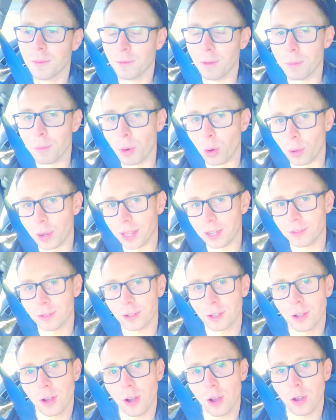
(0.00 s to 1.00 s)
for more
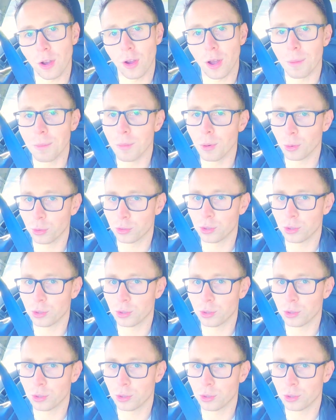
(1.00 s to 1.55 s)
electric car and more